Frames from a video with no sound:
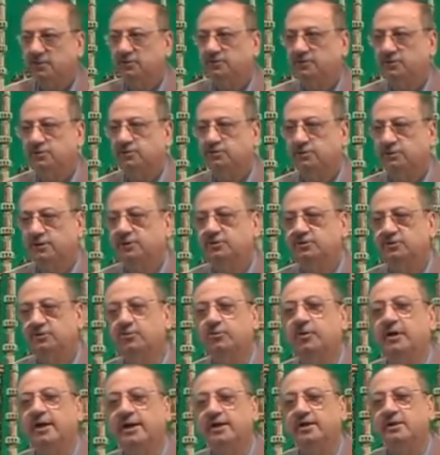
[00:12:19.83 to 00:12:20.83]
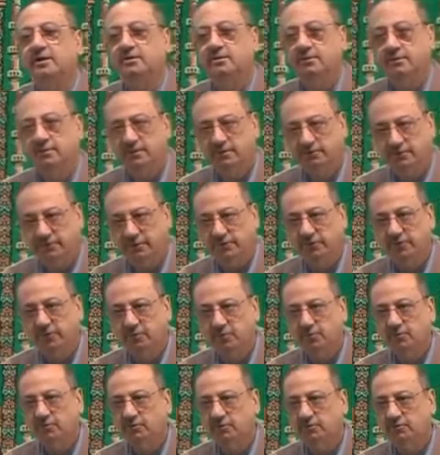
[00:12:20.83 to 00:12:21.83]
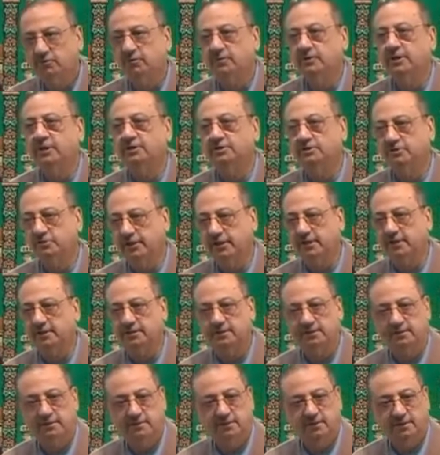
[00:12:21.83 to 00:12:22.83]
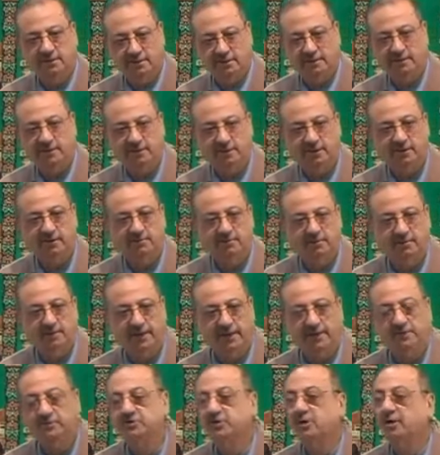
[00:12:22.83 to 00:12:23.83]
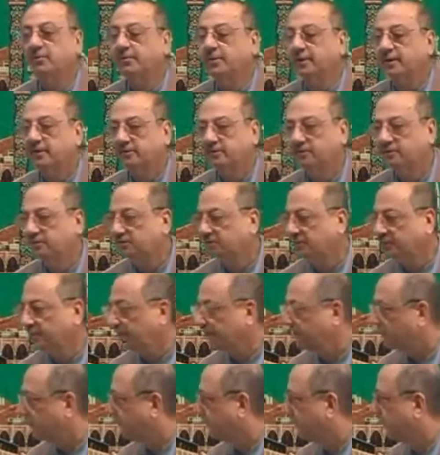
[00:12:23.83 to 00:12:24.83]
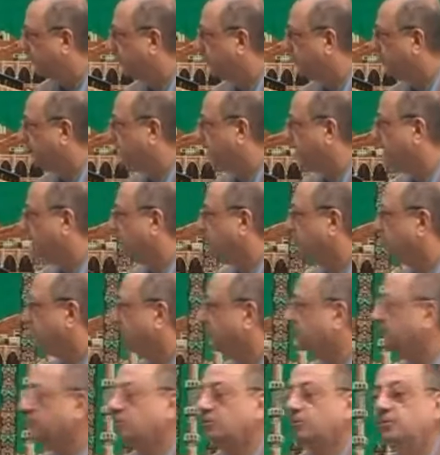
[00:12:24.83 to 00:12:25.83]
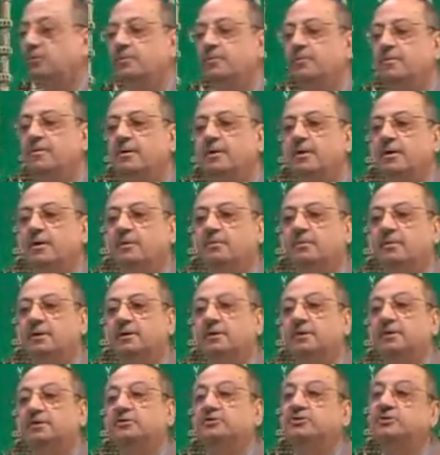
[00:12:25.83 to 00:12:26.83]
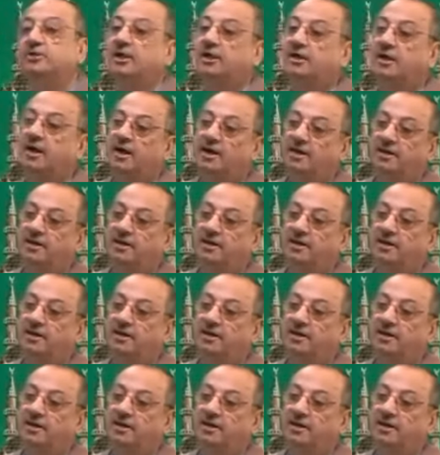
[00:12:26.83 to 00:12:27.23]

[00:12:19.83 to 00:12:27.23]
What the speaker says: 6 to 8 with you so that you get little extra practice, brother. We do, brother, shaka.